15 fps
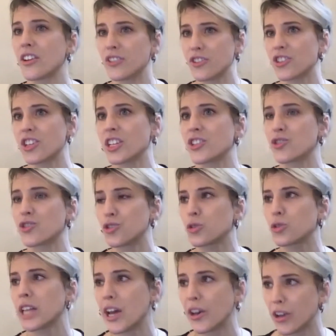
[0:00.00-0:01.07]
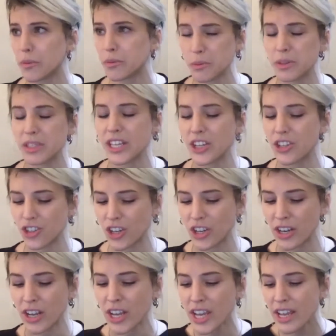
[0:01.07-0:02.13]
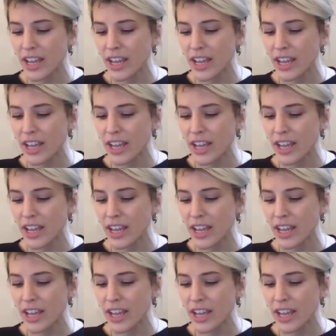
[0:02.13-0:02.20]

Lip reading: understands true cloud optimization